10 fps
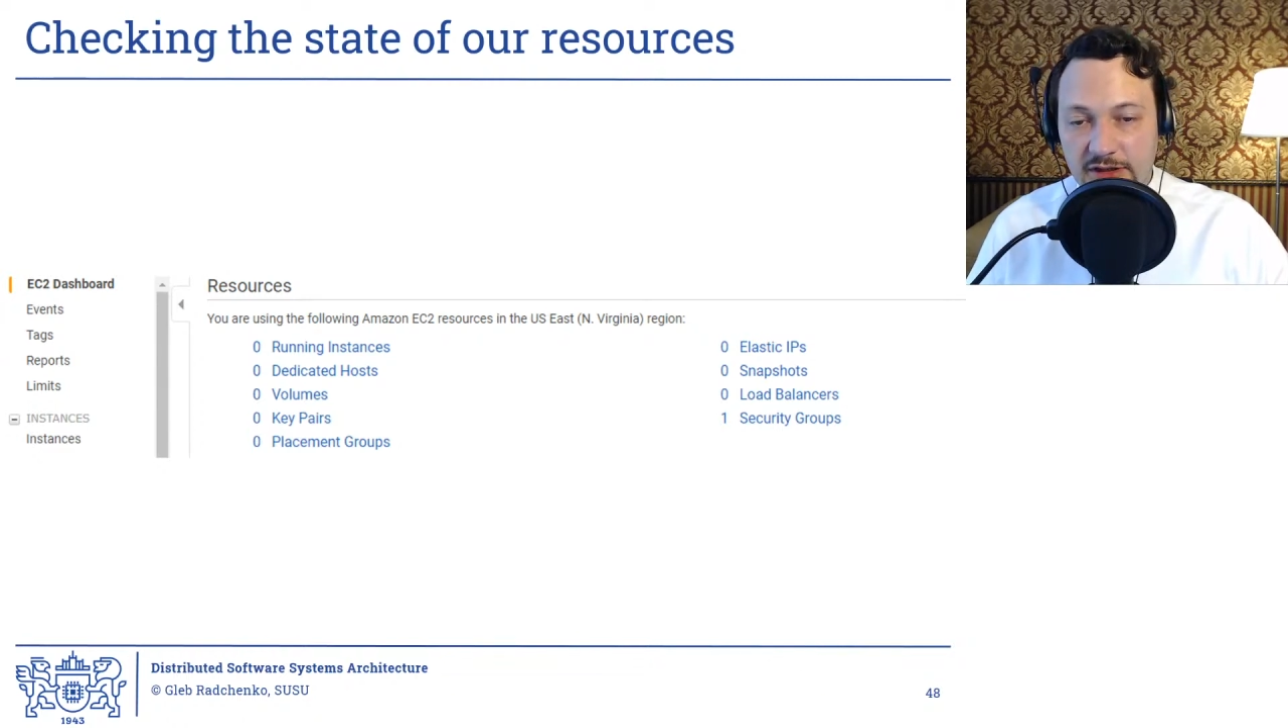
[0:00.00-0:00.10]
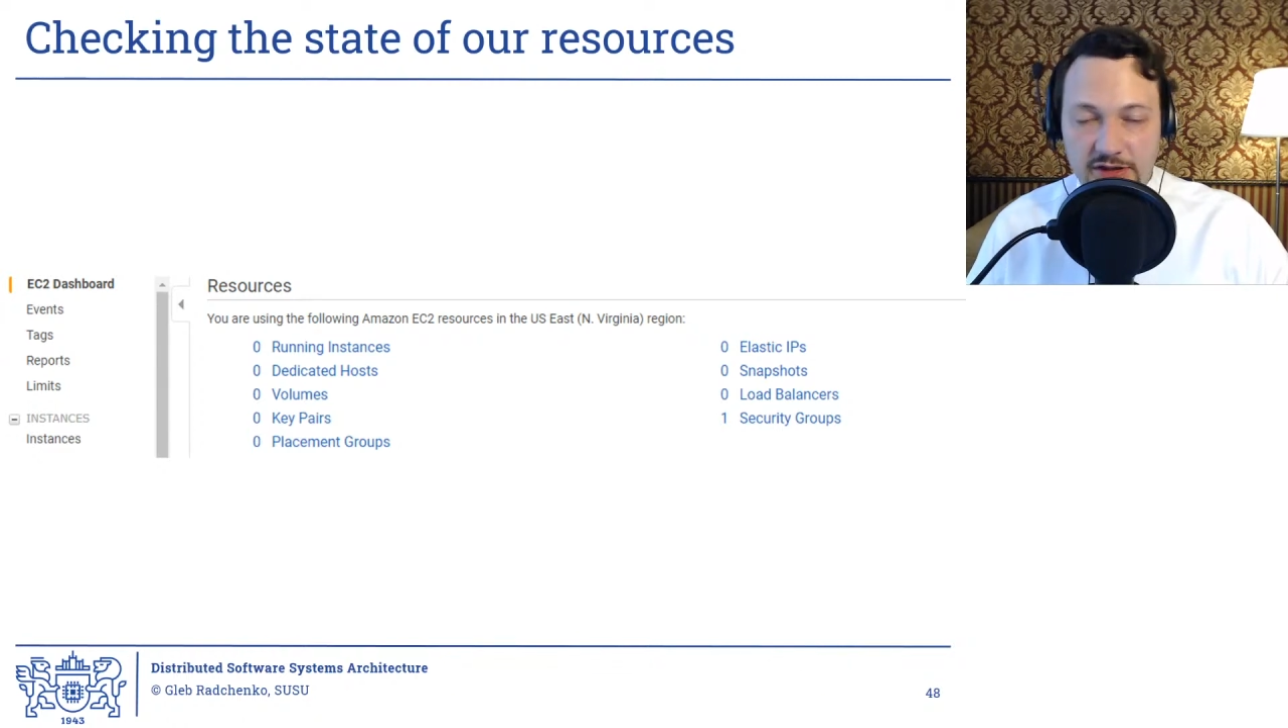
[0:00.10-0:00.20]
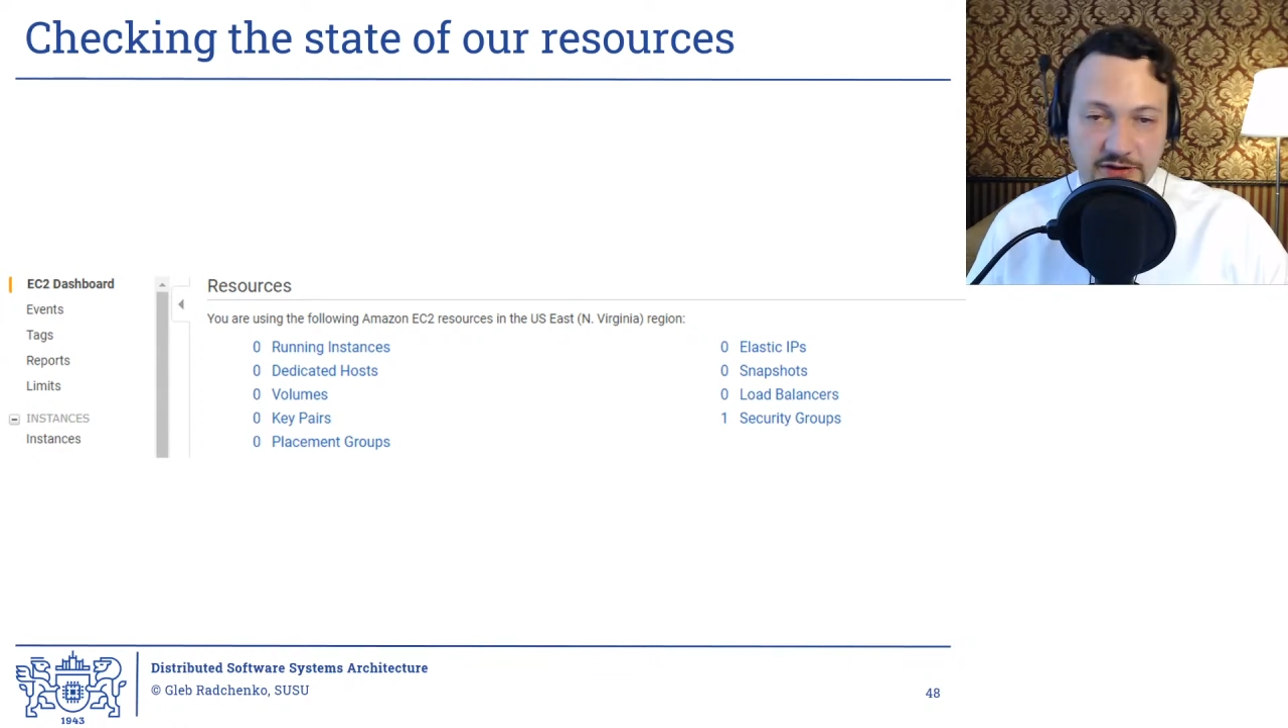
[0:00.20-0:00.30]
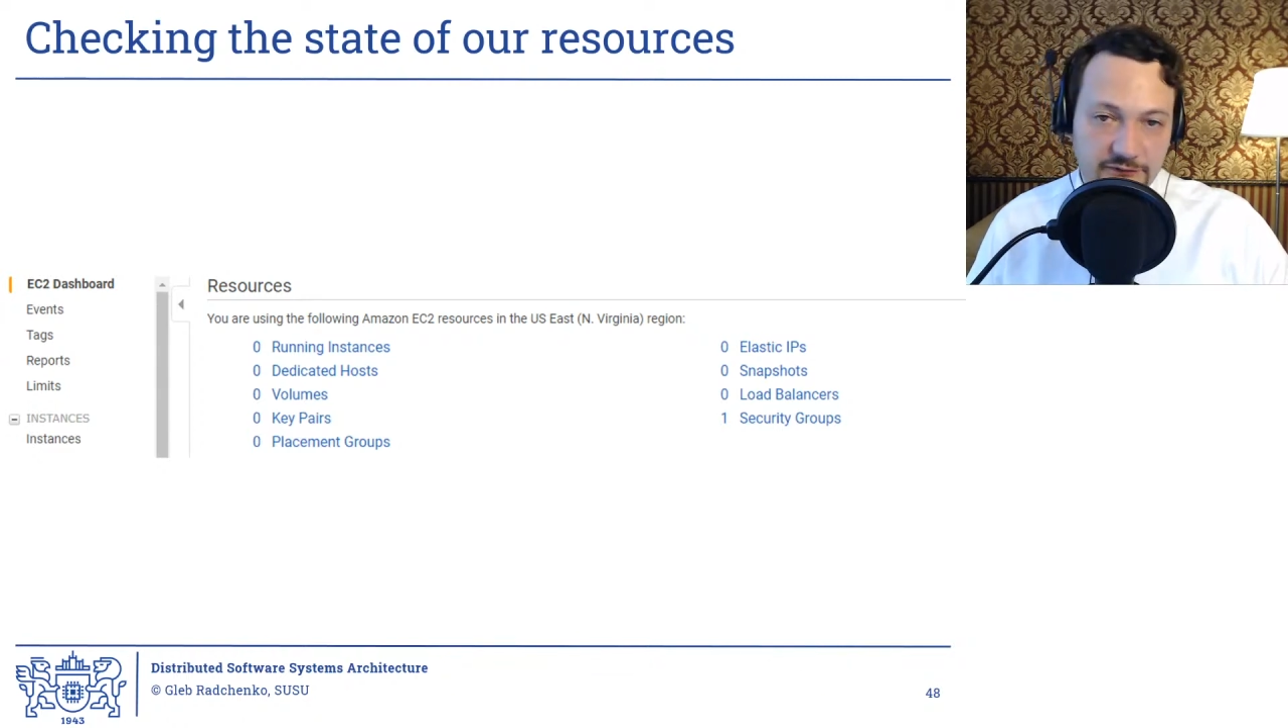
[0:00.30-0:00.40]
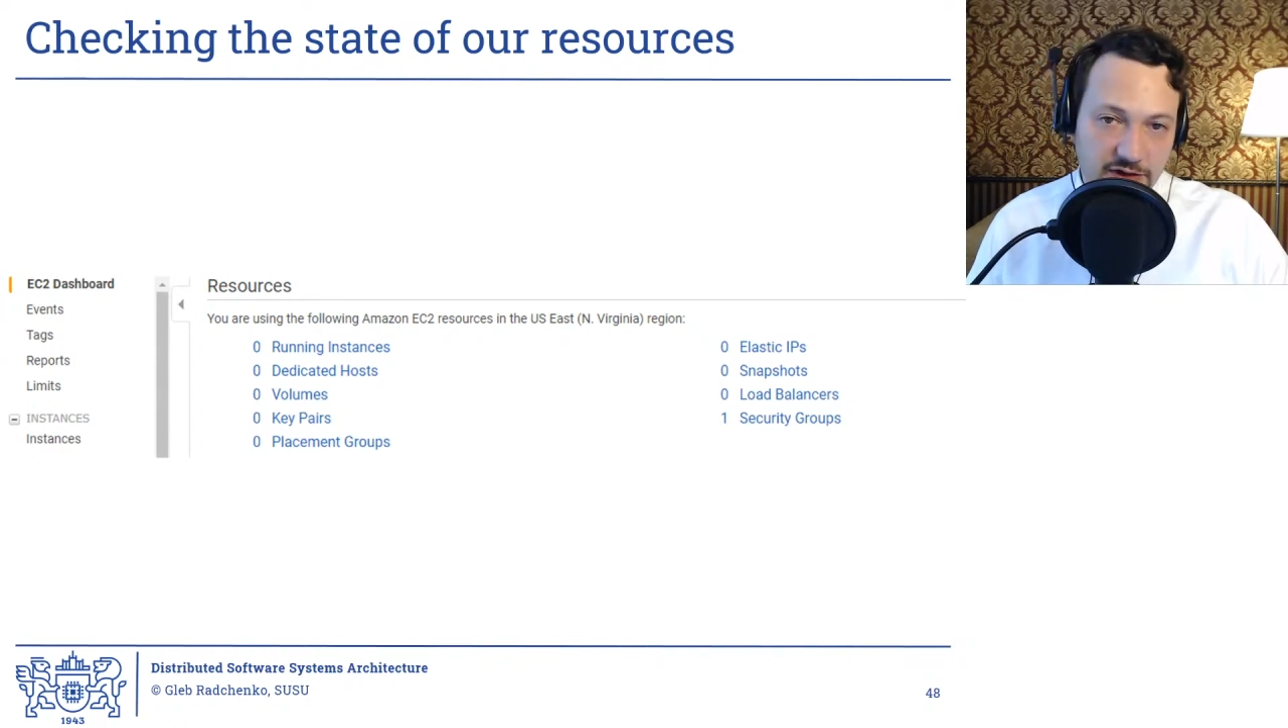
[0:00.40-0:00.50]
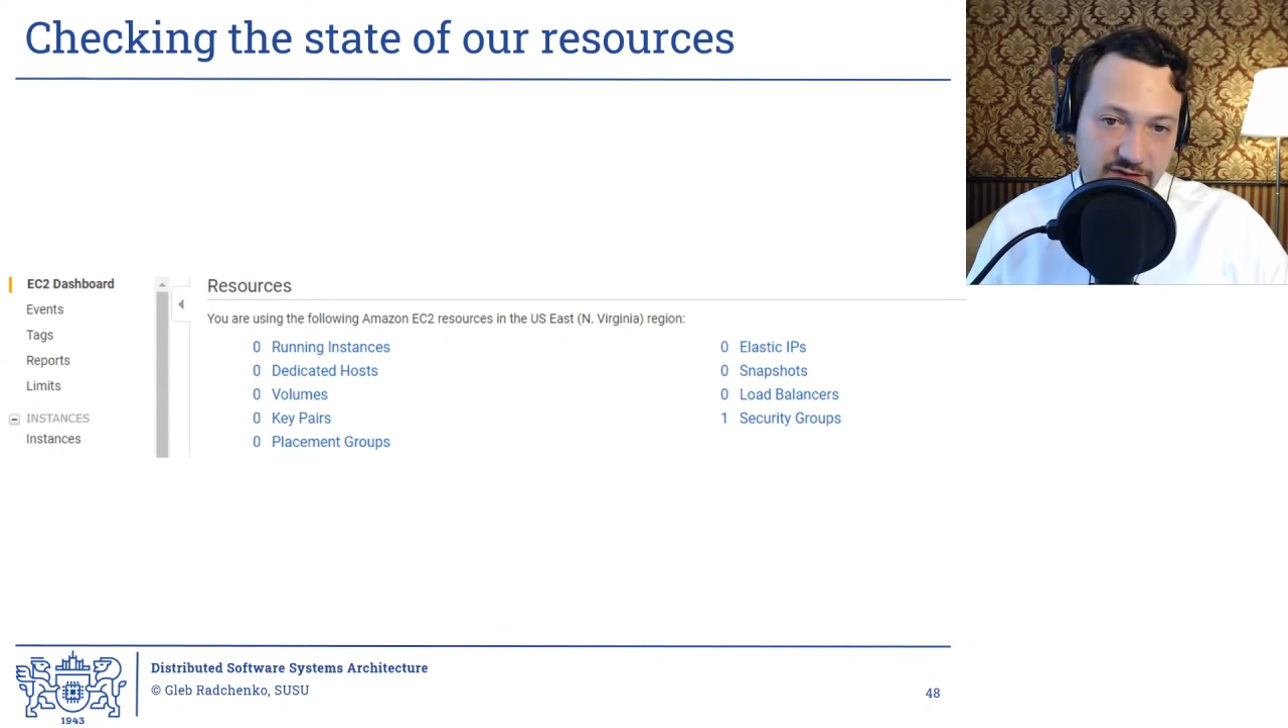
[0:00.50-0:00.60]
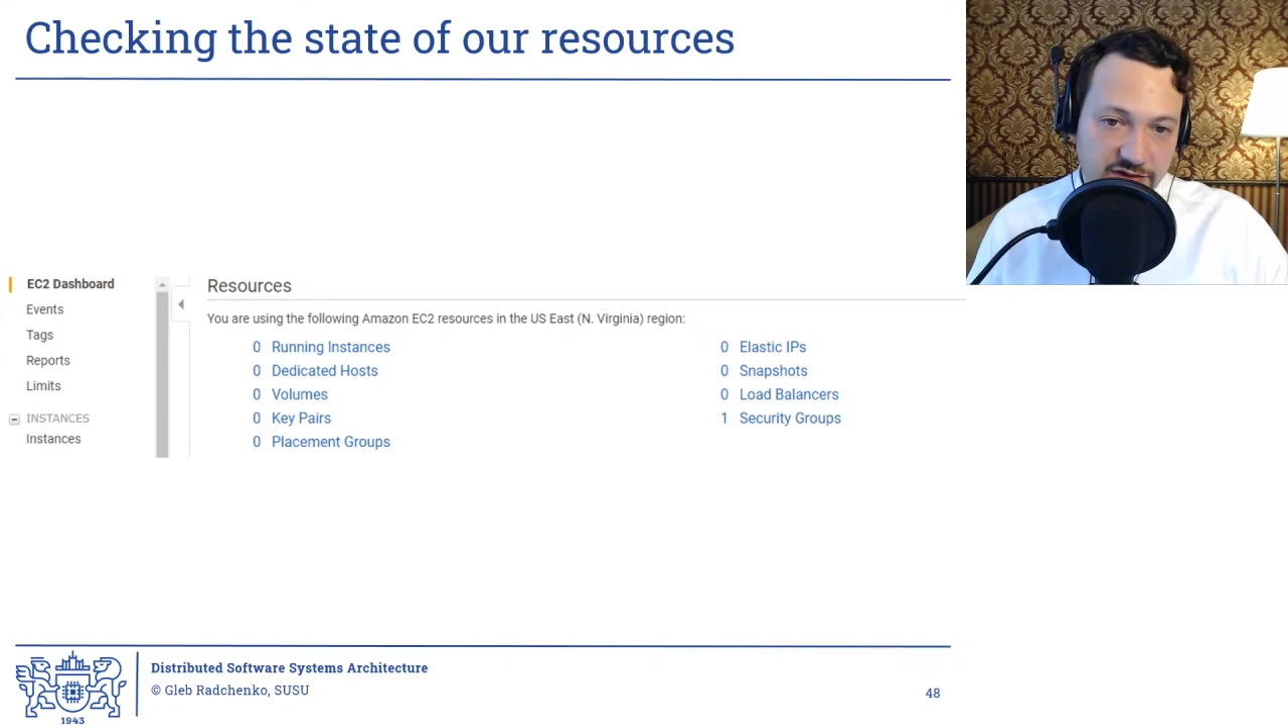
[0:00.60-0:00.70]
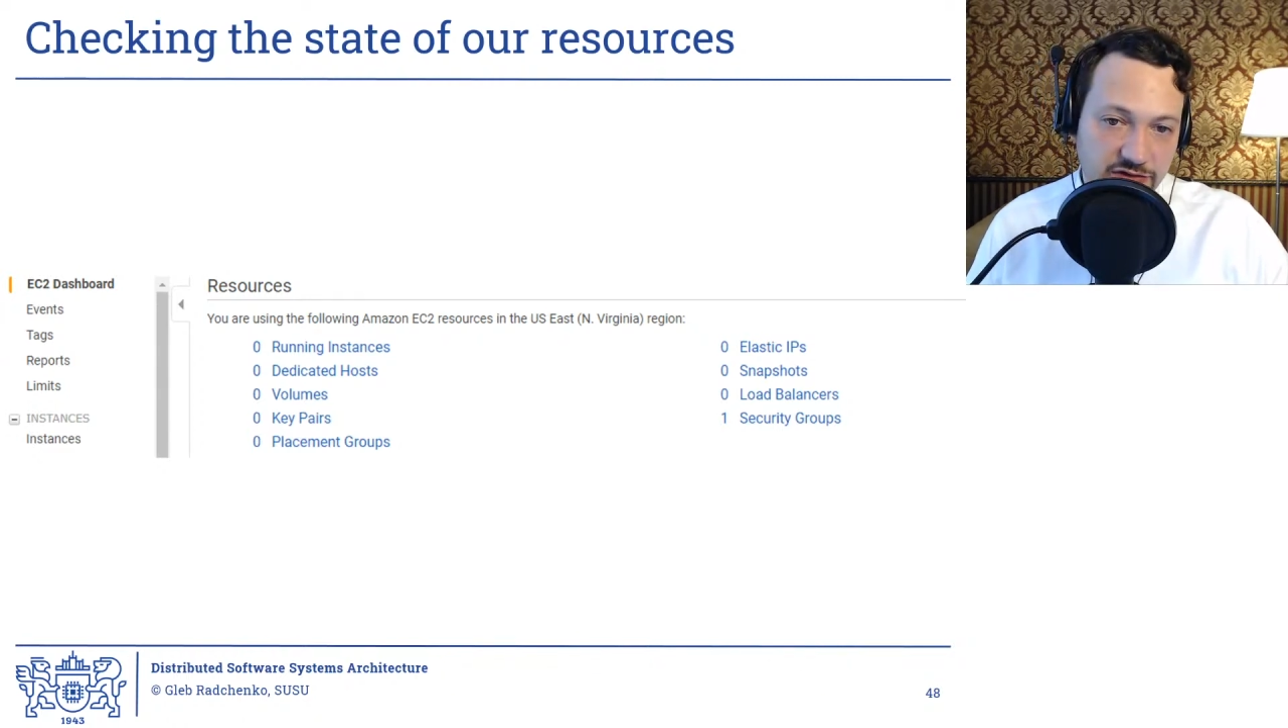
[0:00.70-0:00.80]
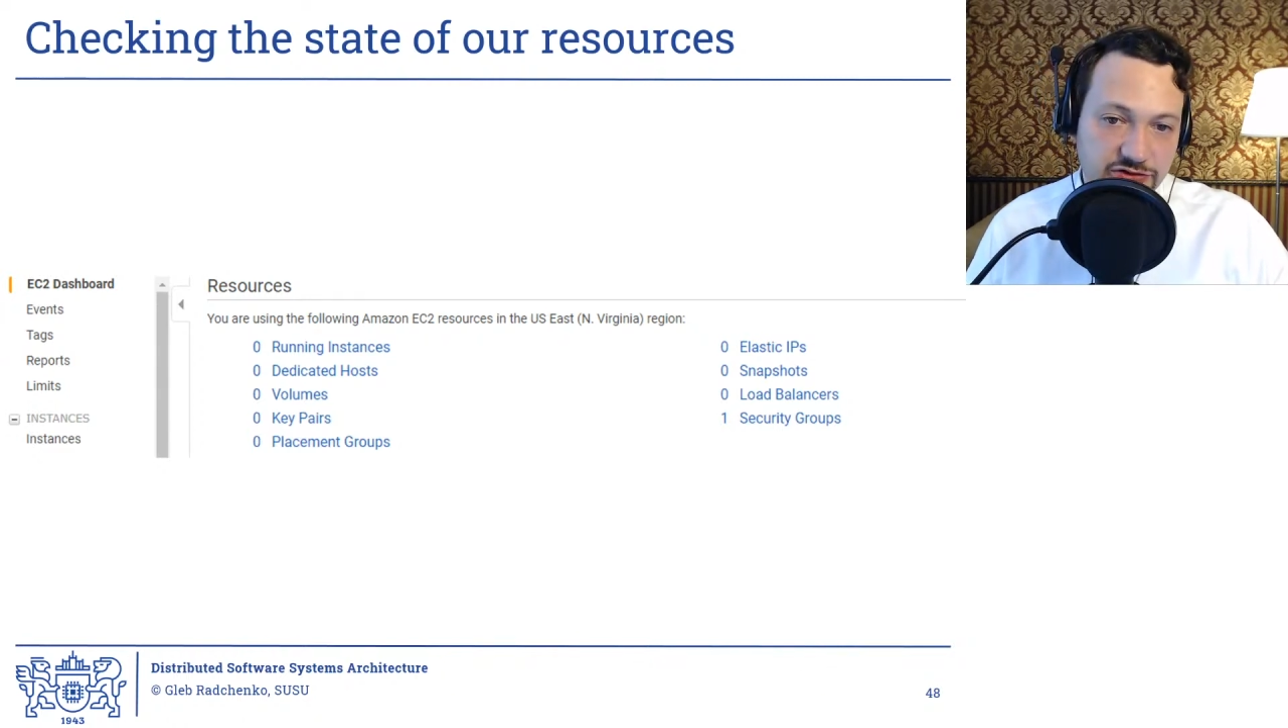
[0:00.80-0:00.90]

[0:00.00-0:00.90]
And if you have any